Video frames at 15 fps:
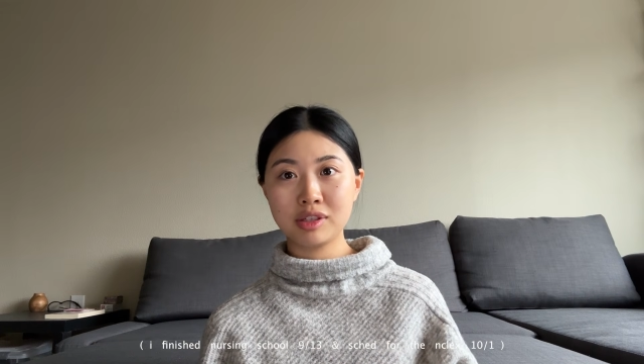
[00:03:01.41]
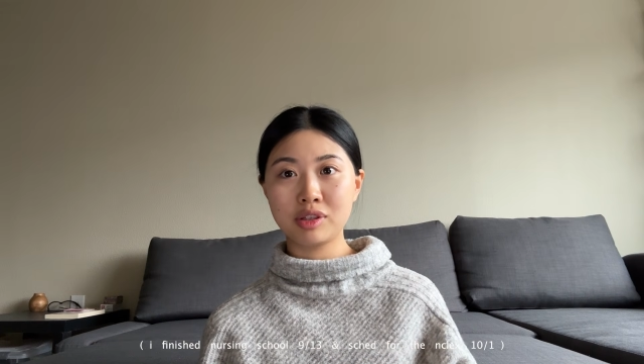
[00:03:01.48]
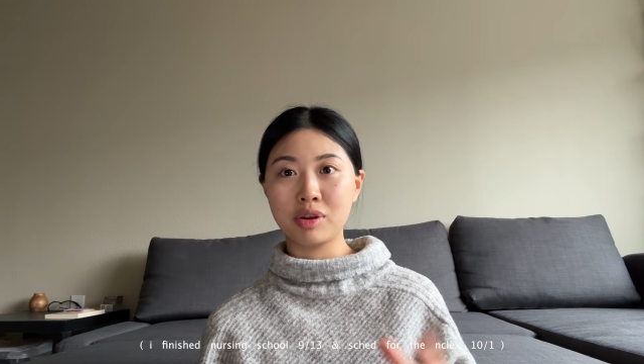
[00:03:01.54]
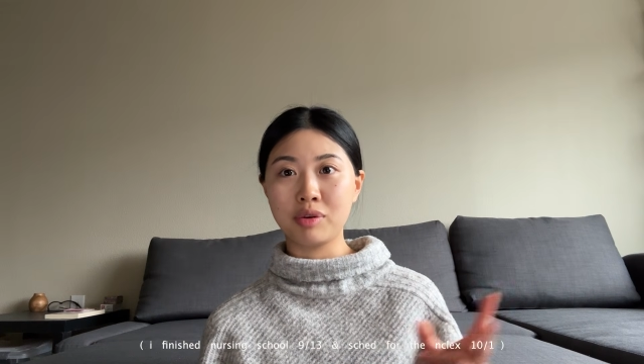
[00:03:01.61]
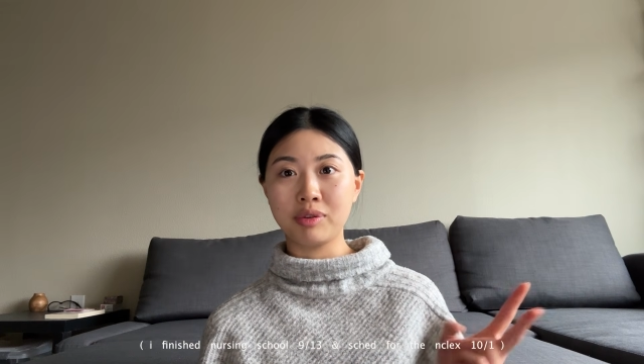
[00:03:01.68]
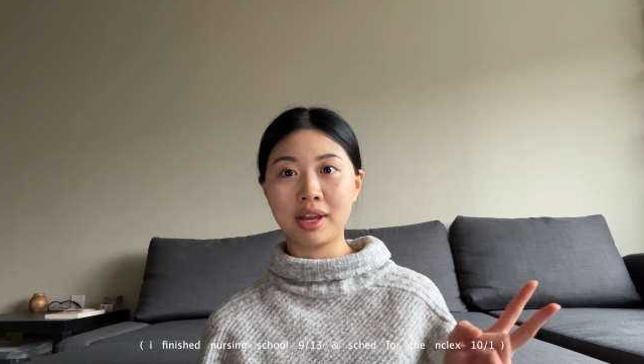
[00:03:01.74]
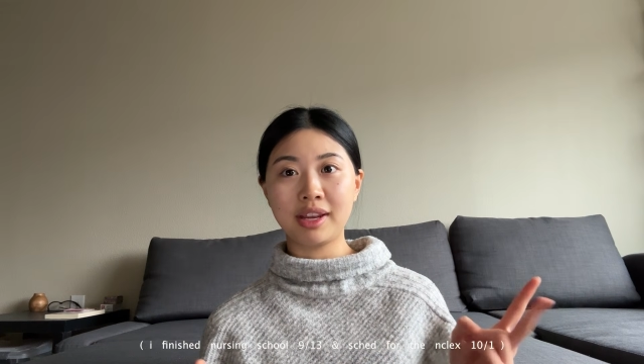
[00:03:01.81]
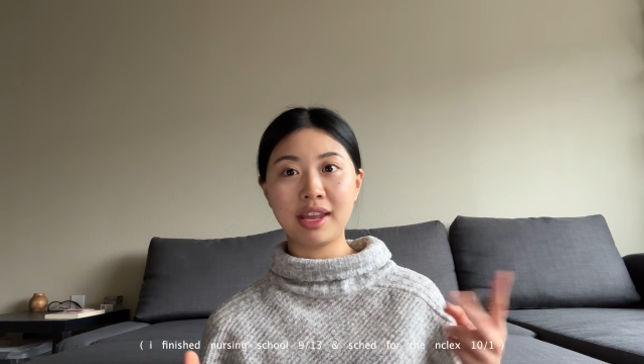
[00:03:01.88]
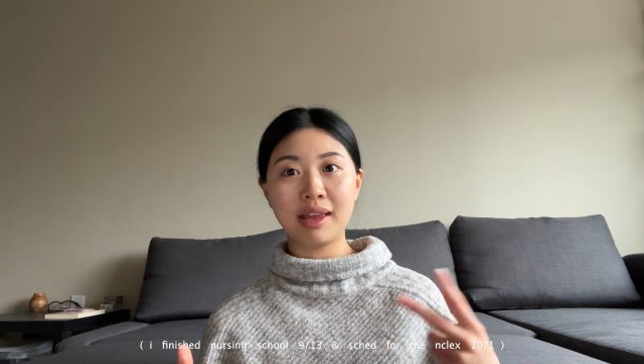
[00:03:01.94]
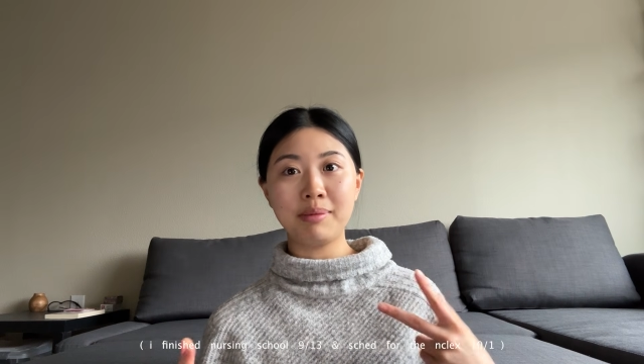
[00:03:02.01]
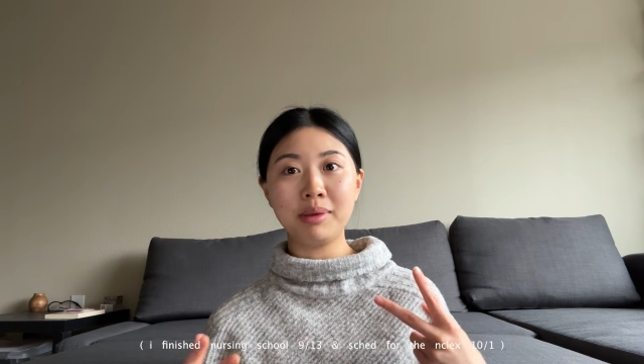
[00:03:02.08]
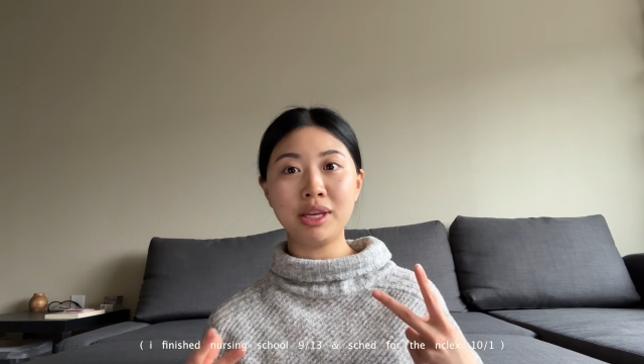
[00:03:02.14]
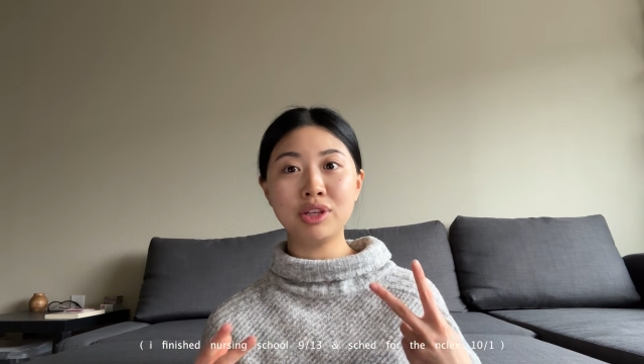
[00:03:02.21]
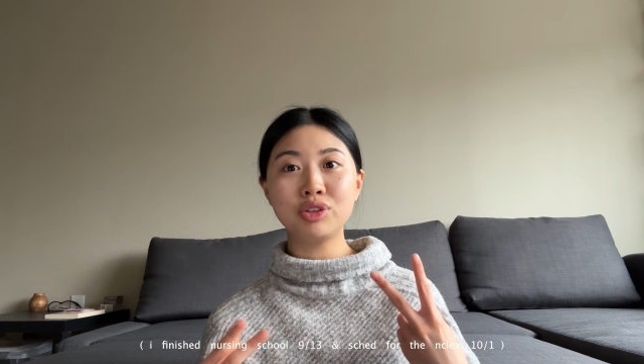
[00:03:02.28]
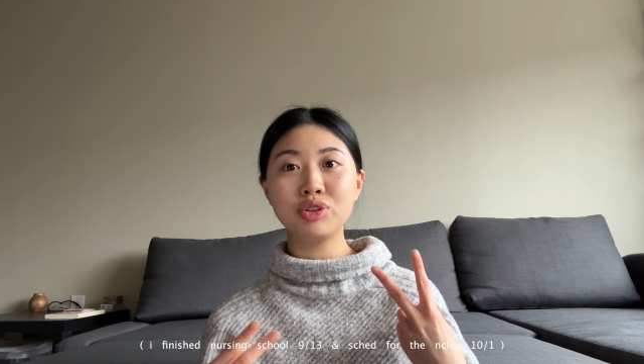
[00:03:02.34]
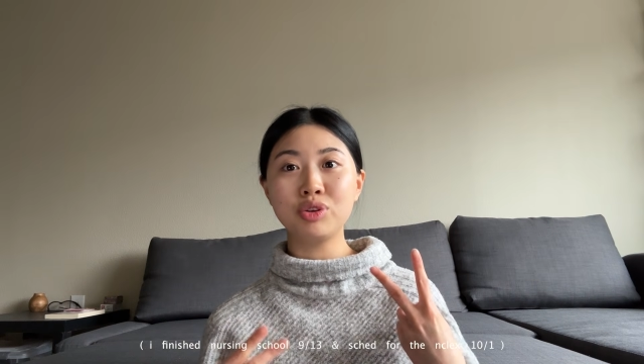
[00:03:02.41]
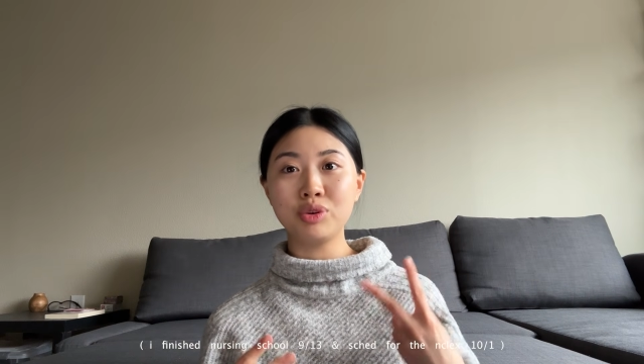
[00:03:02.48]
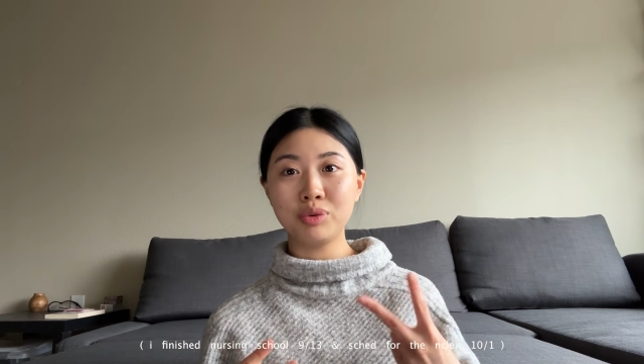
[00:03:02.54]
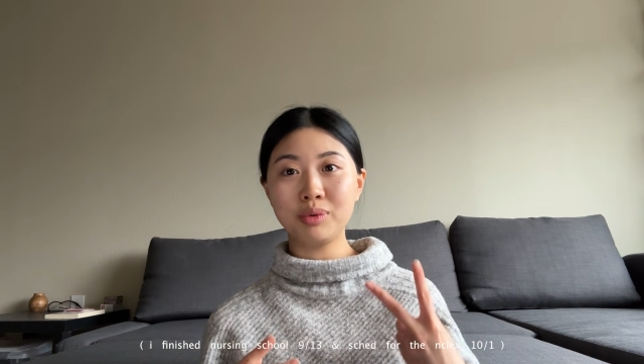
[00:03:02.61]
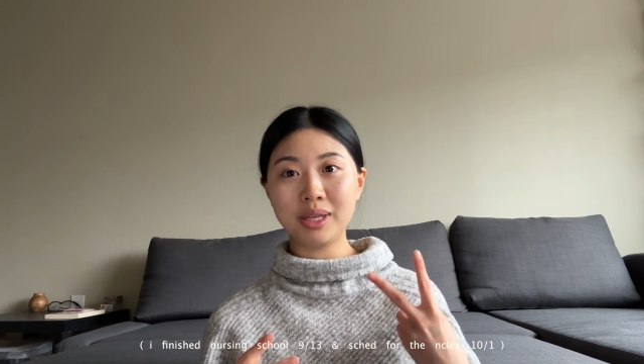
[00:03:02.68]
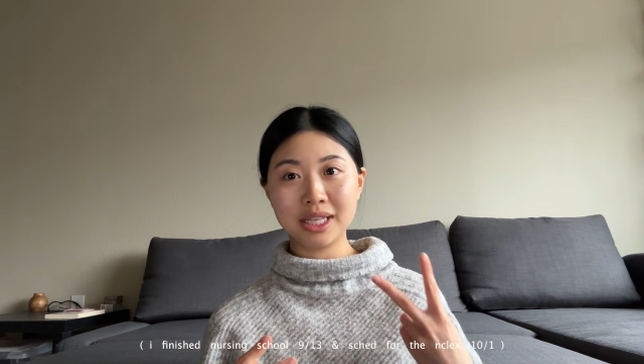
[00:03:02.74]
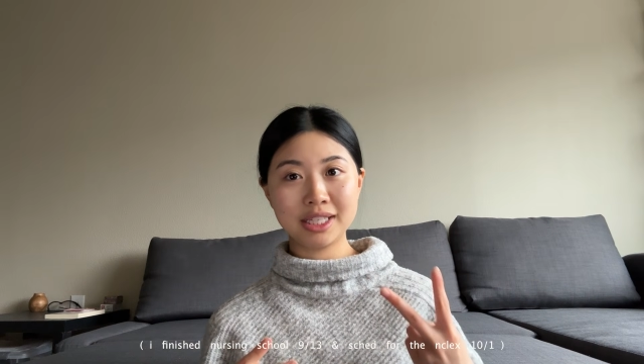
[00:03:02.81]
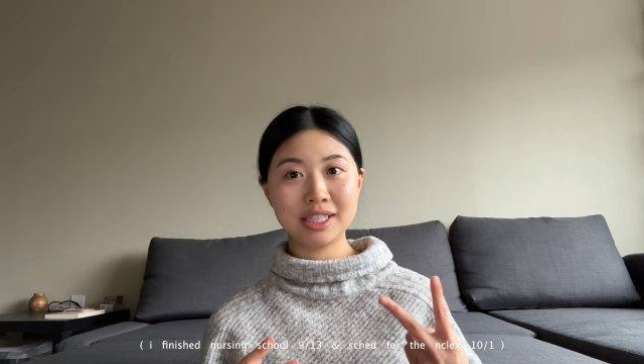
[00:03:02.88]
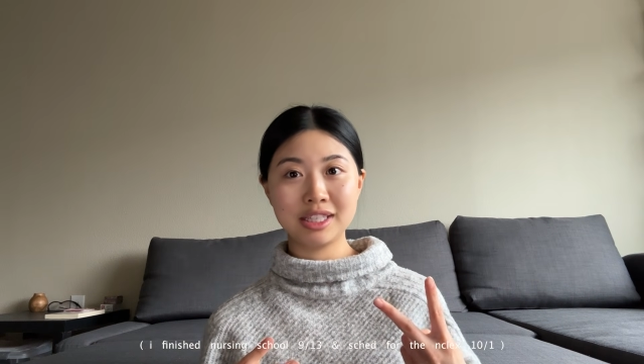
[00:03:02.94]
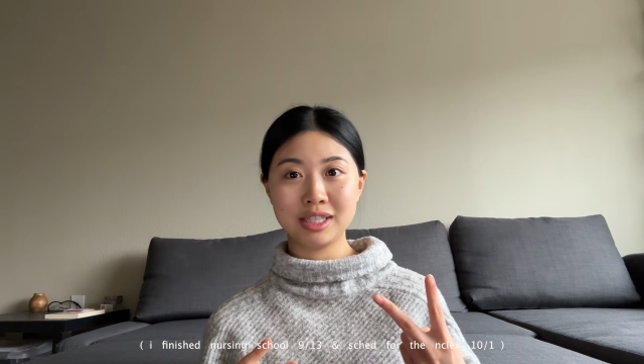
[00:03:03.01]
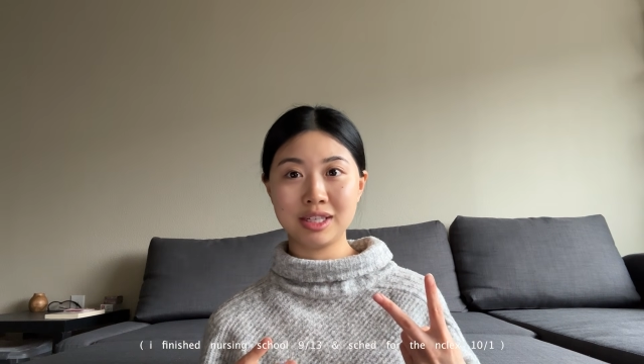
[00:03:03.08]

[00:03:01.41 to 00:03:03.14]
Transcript: So that gave me 2 weeks